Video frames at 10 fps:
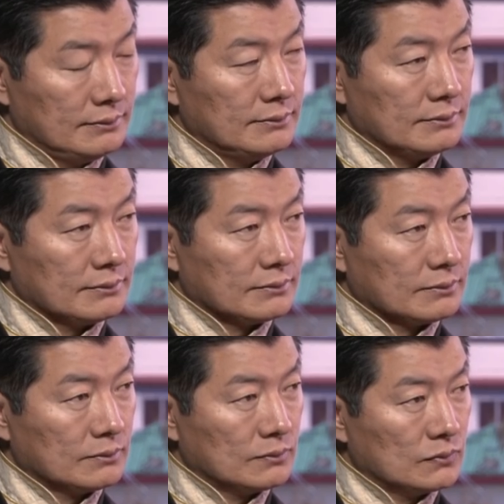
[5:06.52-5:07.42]
So,
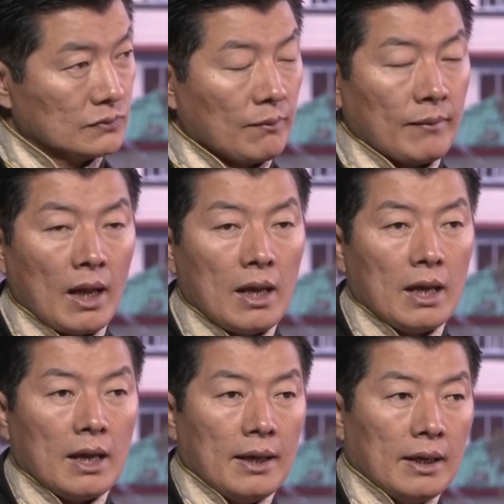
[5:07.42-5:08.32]
can you tell us the
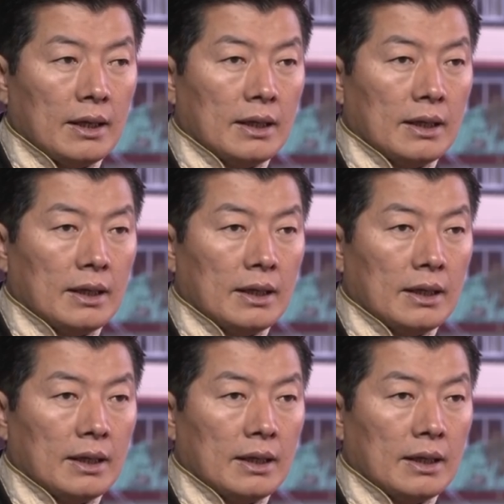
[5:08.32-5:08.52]
steps?